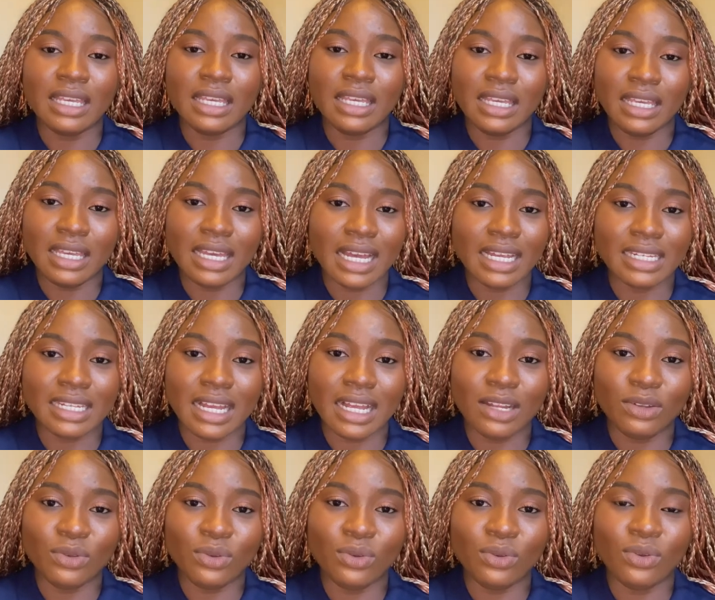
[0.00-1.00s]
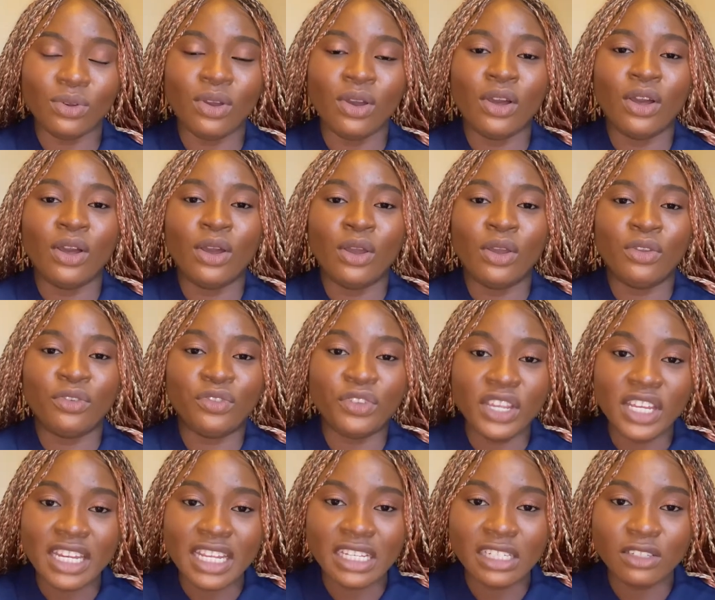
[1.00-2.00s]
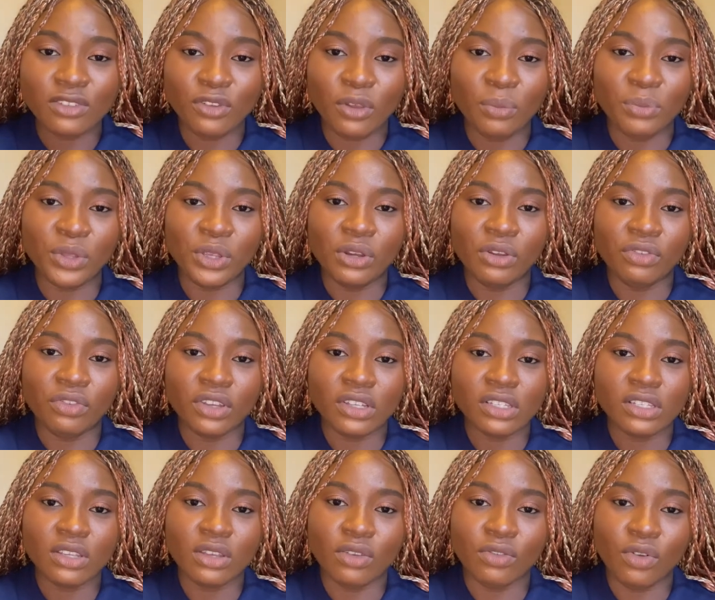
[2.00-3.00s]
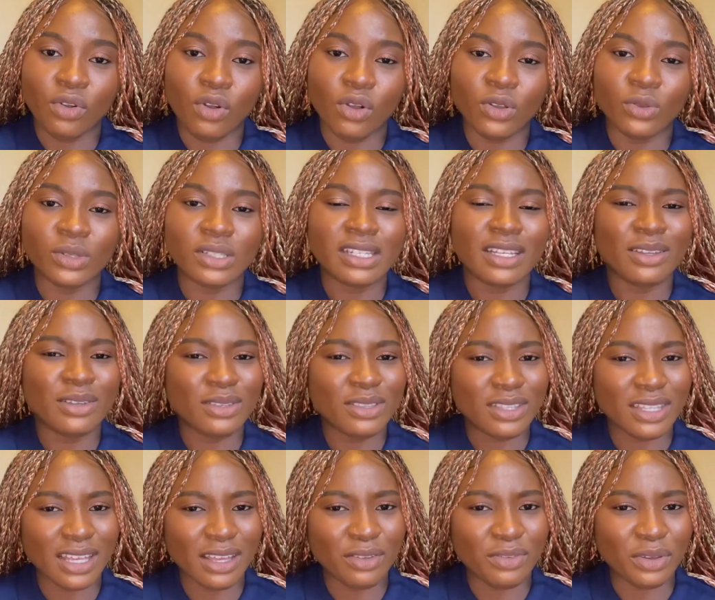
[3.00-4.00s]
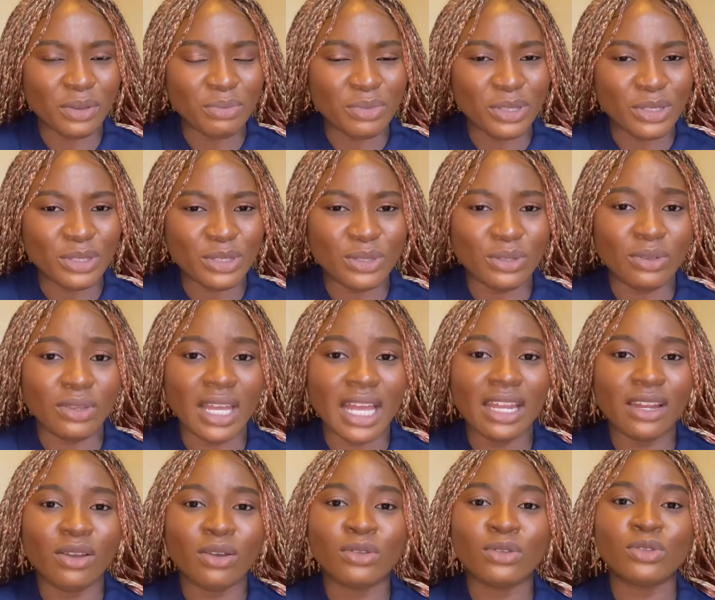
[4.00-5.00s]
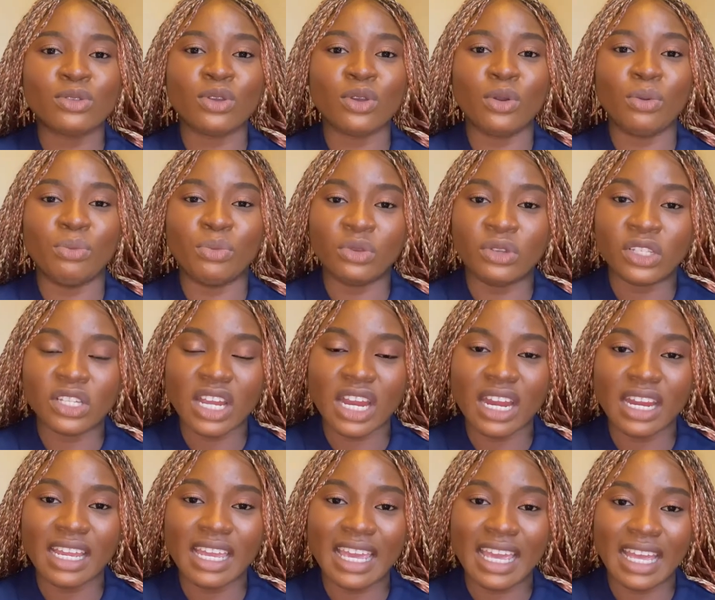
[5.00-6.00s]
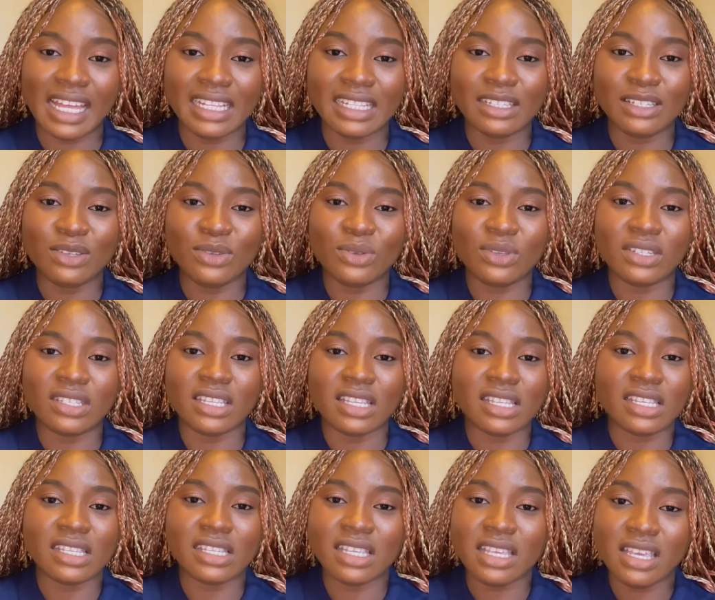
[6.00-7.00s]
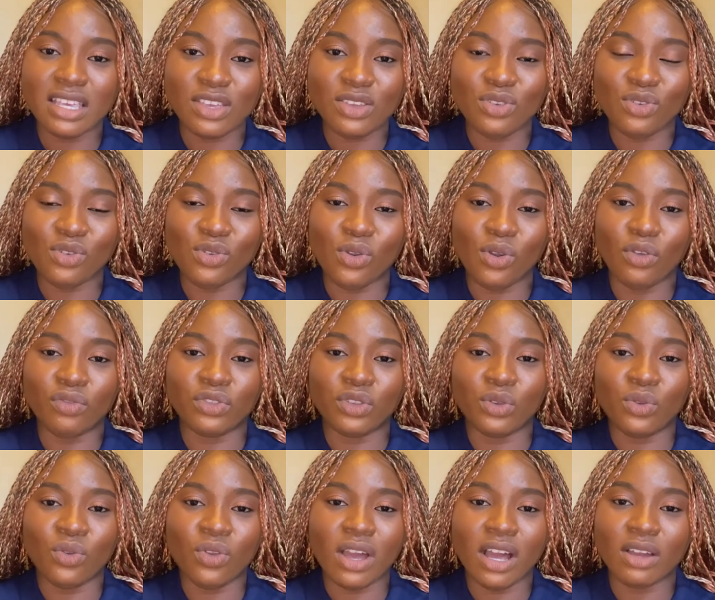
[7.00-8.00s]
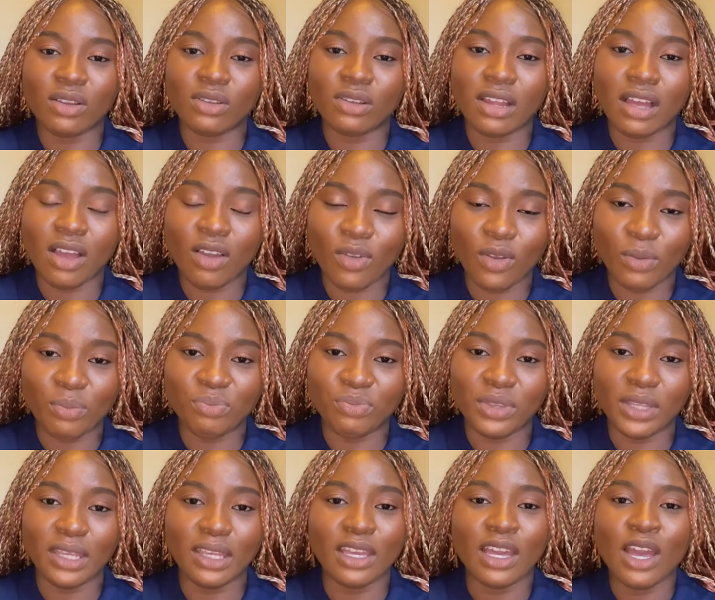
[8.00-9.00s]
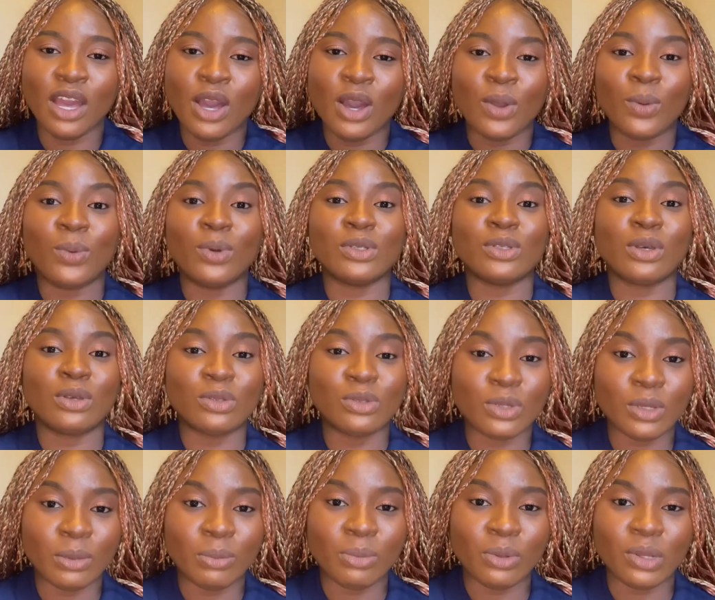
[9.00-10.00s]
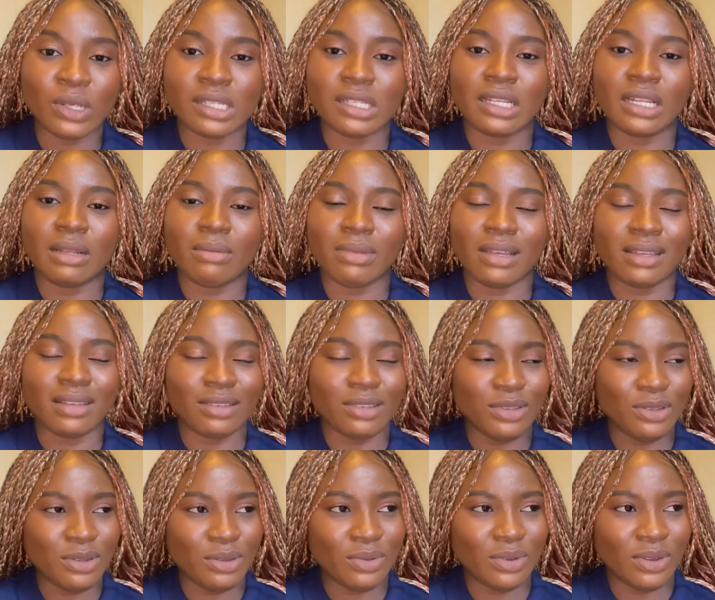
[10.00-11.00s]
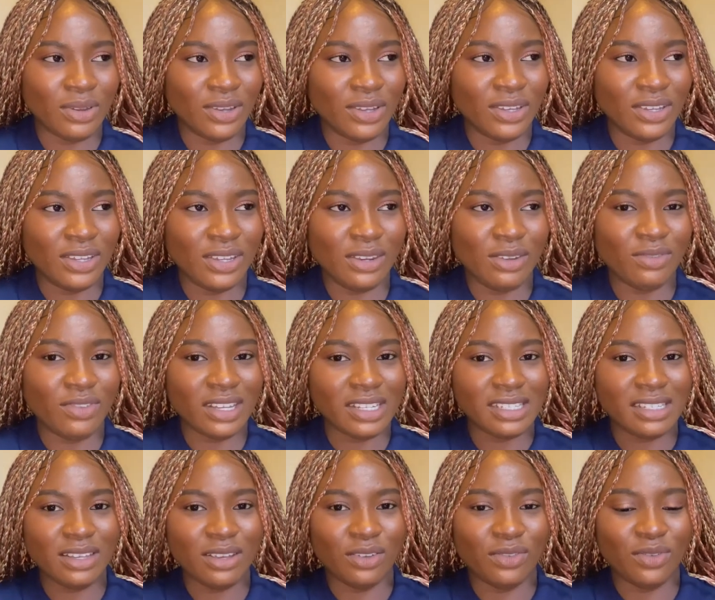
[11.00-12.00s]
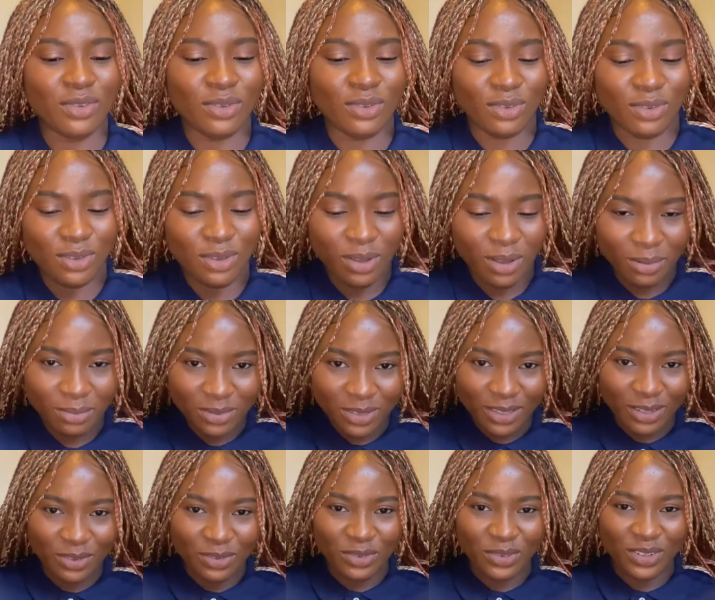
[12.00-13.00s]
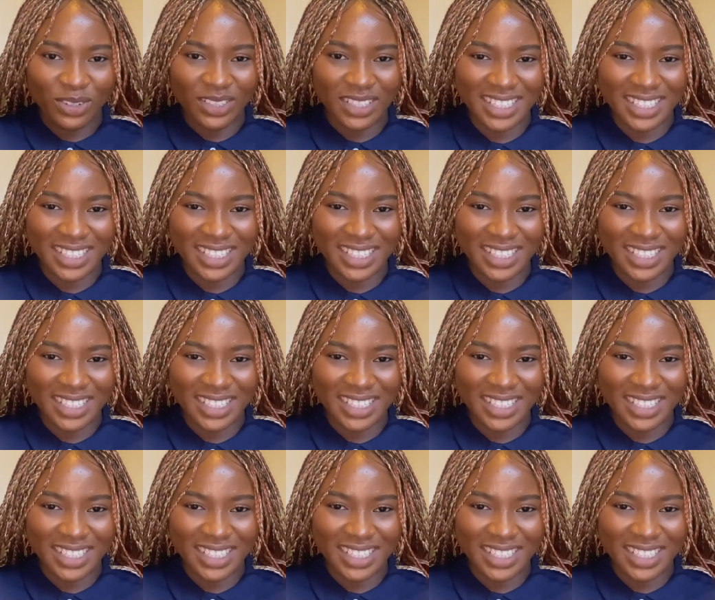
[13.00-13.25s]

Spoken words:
Ighodalo finished from the University of Hull was a good thing for me too. And also Mukhtar Kent, who is the CEO of the Coca-Cola company, was also a plus. And I'm like, you know, University of Hull, come to the front.